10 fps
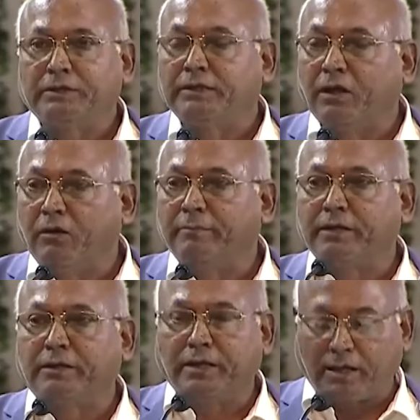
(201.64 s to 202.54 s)
the
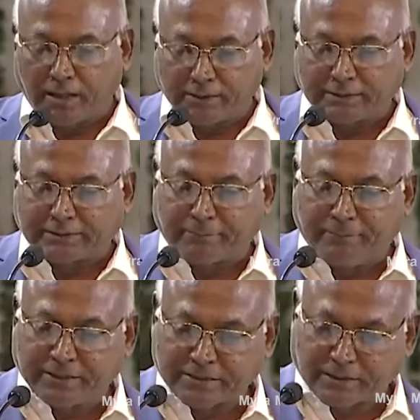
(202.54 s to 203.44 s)
government and the Chief
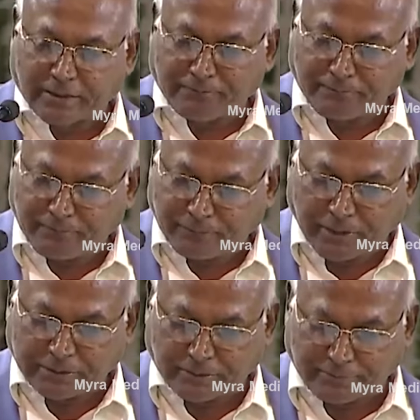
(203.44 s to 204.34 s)
Minister of
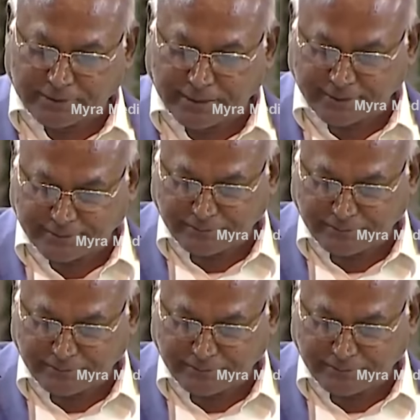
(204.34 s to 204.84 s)
Andhra Pradesh.